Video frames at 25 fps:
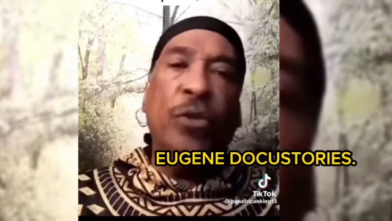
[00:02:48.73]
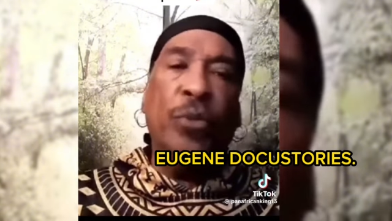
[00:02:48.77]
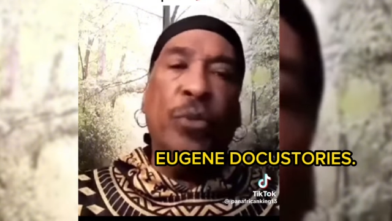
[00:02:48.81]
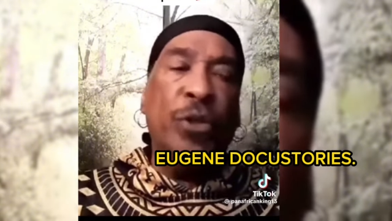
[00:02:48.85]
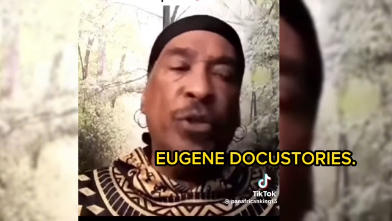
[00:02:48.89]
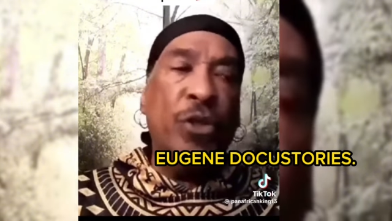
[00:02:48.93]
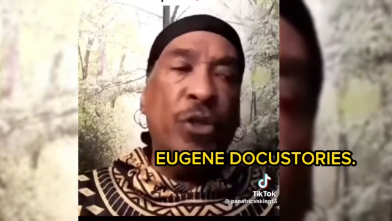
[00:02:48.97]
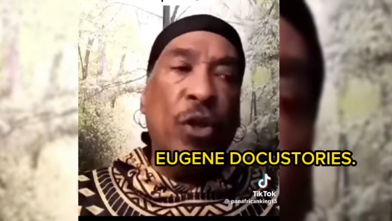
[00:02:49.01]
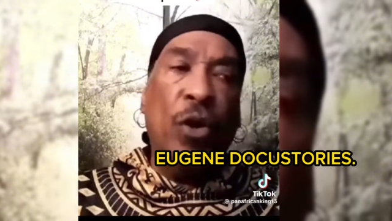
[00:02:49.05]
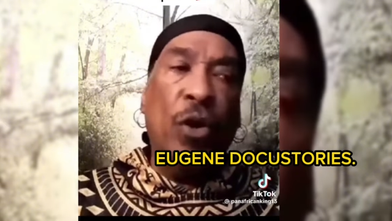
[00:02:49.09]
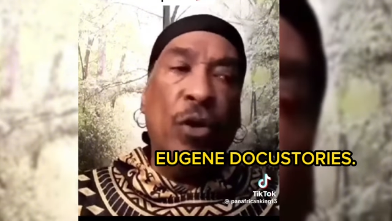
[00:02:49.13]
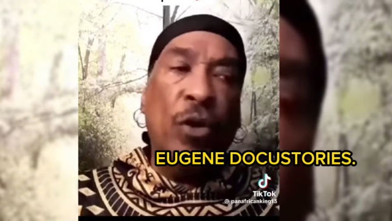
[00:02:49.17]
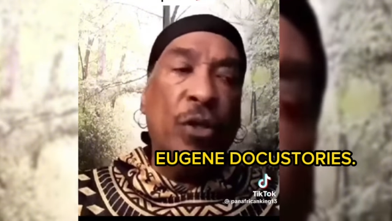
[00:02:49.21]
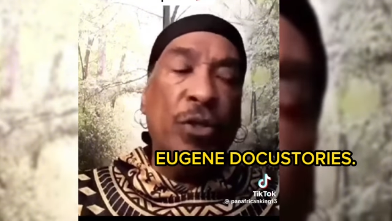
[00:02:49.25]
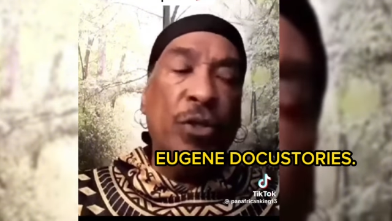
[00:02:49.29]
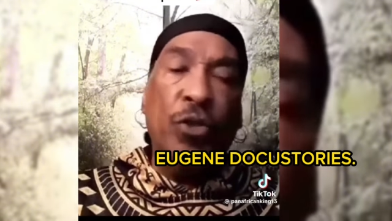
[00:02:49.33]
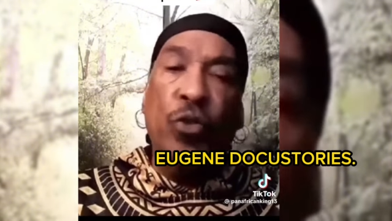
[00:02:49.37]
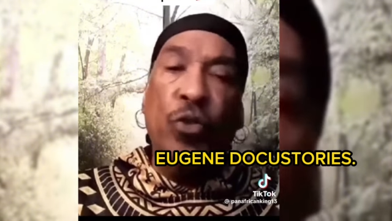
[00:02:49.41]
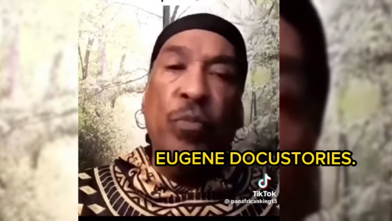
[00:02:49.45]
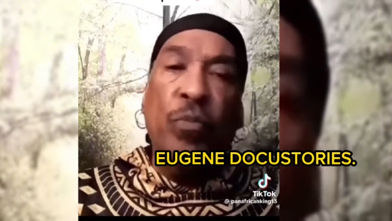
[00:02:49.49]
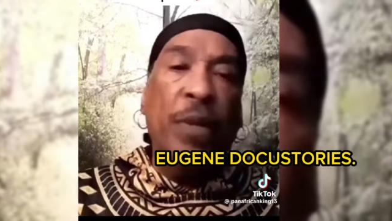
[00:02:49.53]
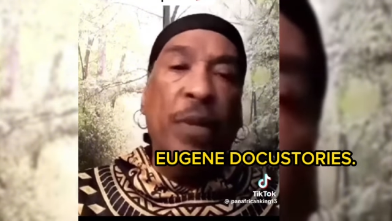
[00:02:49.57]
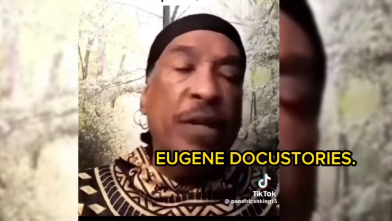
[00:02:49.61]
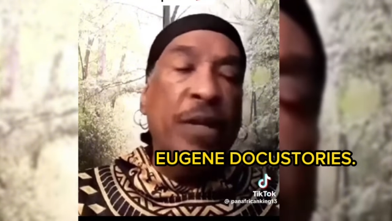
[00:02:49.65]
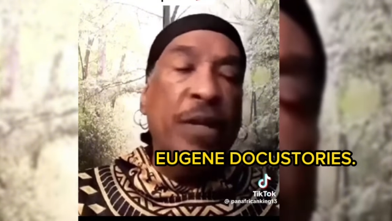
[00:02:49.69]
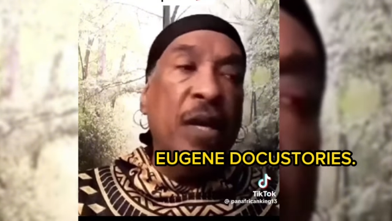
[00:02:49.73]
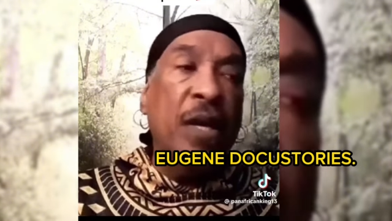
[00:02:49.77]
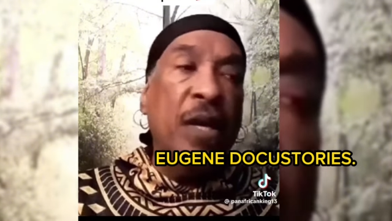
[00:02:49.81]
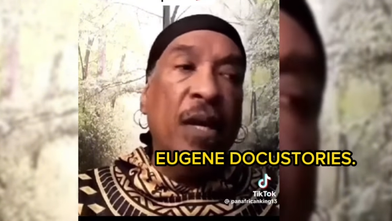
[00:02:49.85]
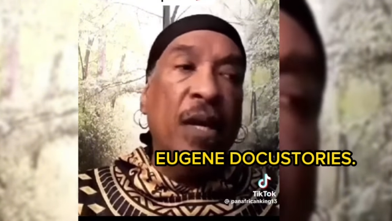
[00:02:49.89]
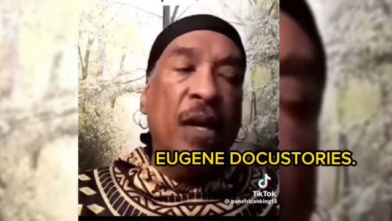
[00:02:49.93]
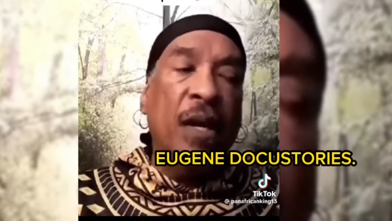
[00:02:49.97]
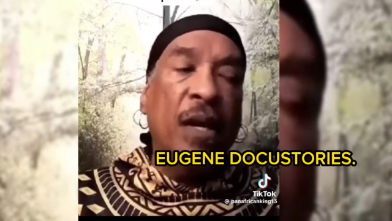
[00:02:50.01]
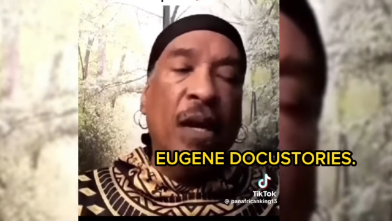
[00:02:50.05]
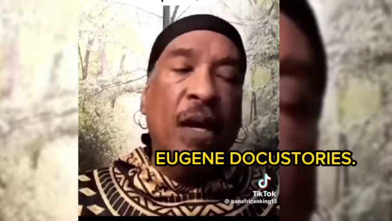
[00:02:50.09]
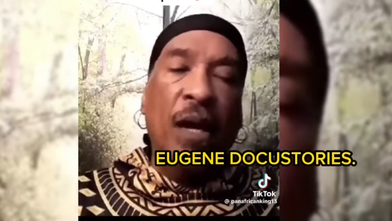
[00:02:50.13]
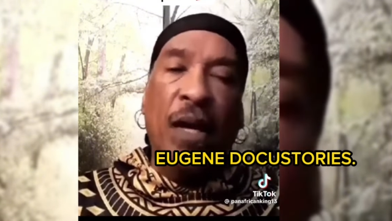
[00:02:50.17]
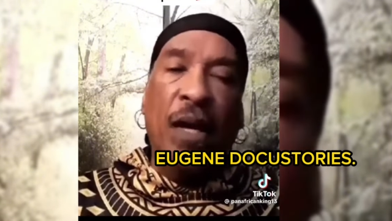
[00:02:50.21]
with y'all because you've been
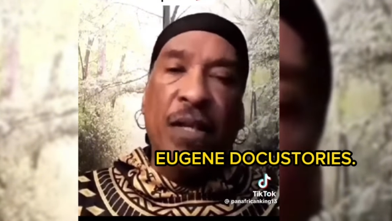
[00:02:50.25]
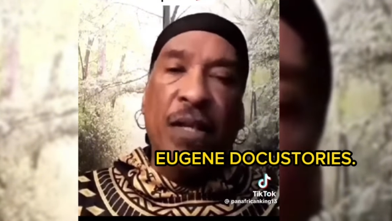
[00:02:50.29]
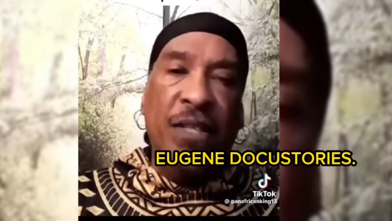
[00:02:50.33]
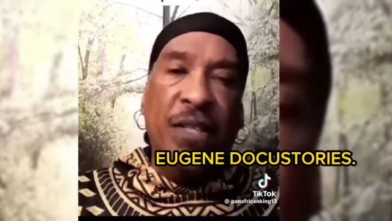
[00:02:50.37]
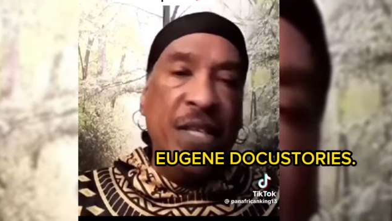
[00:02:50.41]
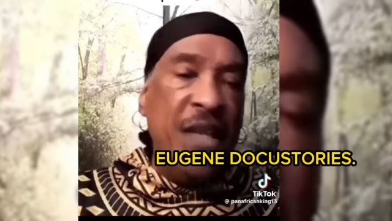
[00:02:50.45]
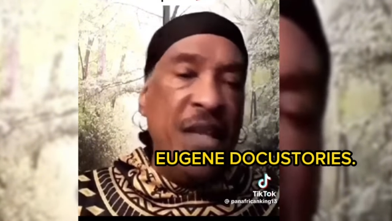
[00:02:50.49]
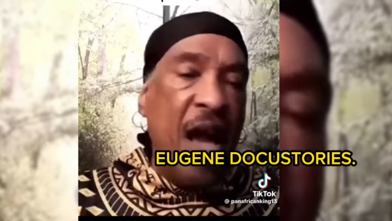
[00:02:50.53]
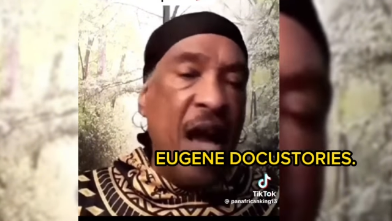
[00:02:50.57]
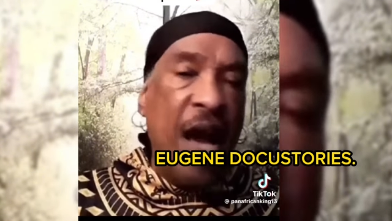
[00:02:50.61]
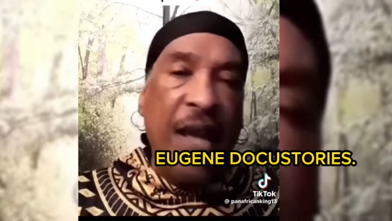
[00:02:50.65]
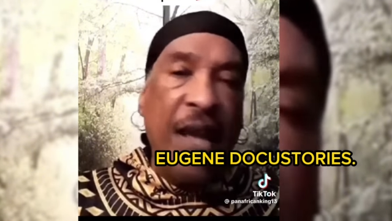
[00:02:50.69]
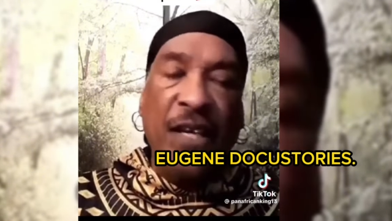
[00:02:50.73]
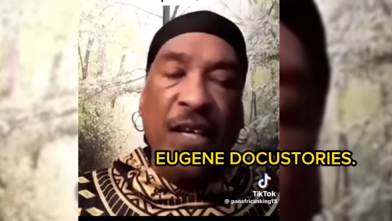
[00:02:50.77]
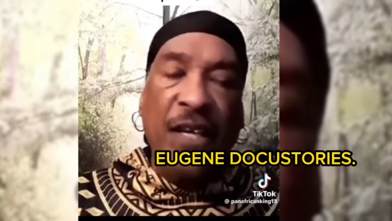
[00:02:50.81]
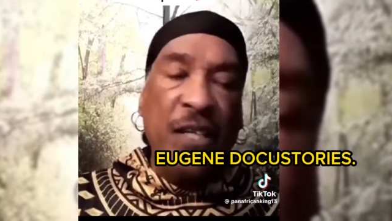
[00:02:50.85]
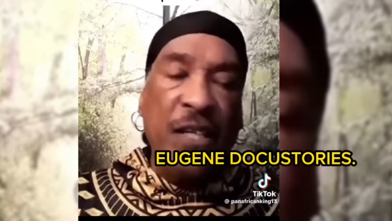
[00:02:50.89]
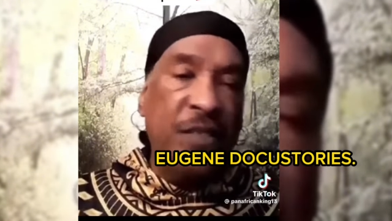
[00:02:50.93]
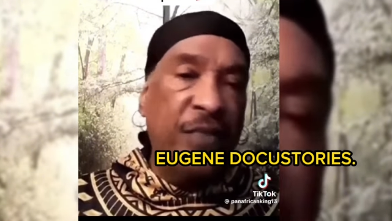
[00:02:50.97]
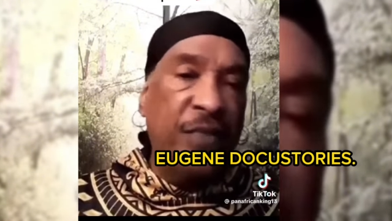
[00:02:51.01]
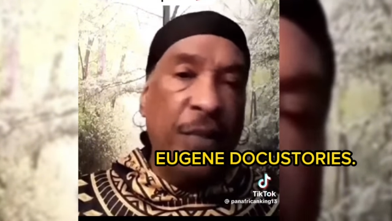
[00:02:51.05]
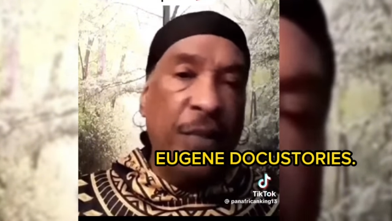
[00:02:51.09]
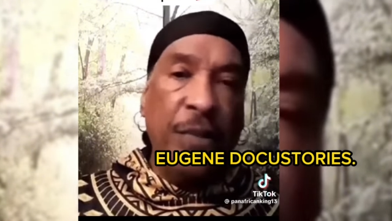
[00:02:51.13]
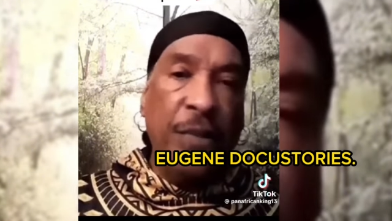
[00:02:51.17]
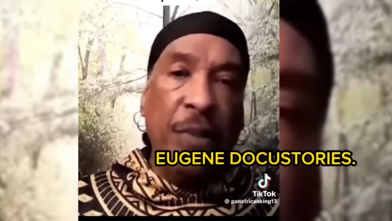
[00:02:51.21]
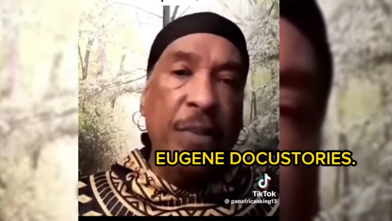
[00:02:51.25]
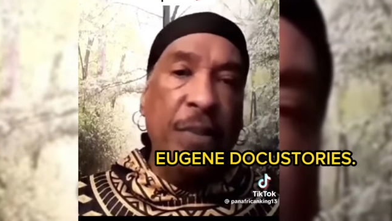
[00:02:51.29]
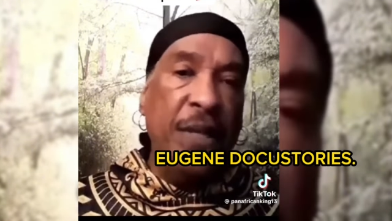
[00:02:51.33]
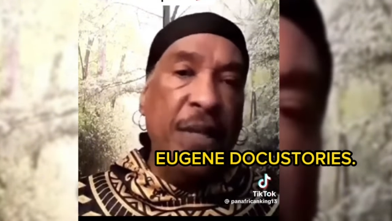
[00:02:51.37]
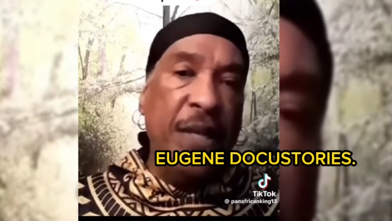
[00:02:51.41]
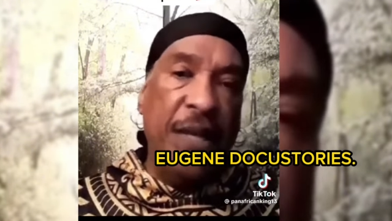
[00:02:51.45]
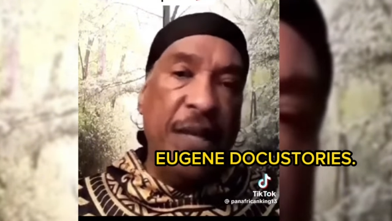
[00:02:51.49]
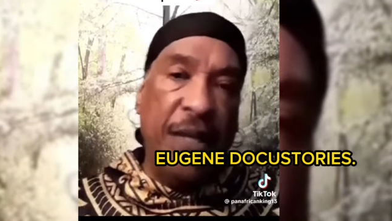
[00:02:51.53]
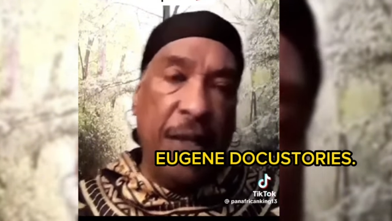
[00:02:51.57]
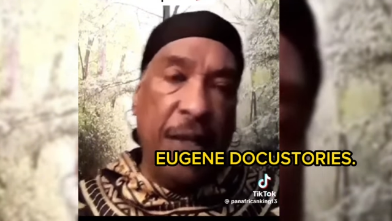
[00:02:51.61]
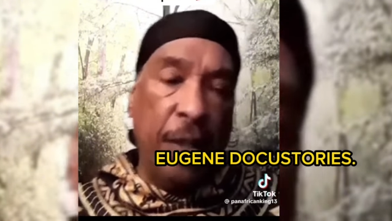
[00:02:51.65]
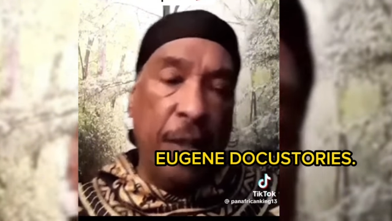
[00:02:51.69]
denying us from the beginning.